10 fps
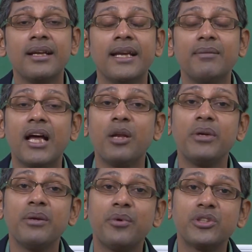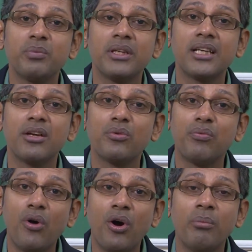If the aluminum phosphide cannot
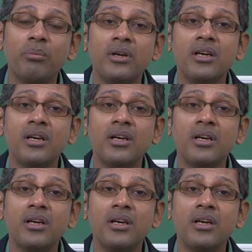form,